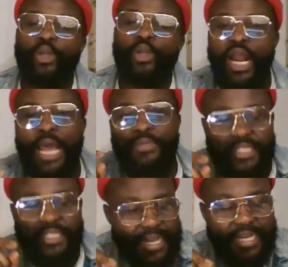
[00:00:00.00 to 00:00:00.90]
I'm
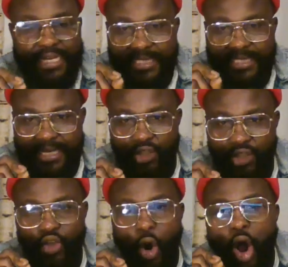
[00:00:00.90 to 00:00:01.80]
saying is
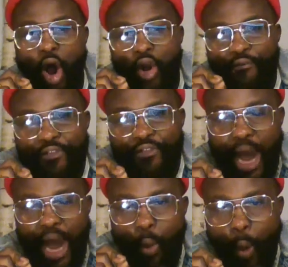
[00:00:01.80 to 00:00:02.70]
this: all of you
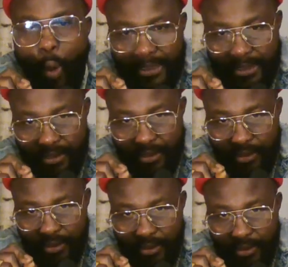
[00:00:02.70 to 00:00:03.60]
that went,
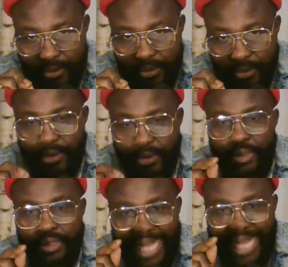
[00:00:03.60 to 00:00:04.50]

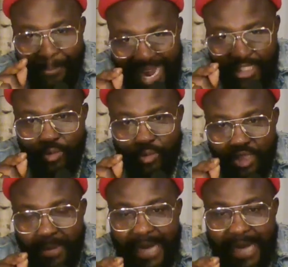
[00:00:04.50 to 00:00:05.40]
that met with
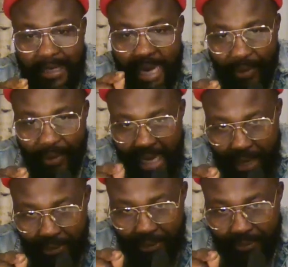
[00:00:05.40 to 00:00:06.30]
Mazi Nnamdi
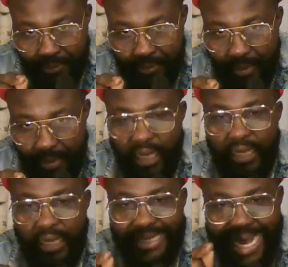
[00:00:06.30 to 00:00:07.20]
Kanu,
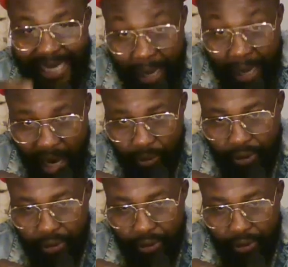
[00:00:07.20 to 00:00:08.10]
that came out
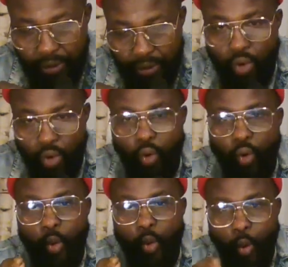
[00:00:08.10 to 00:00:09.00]

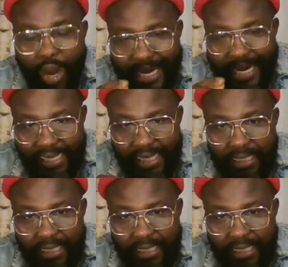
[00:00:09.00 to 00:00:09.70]
with the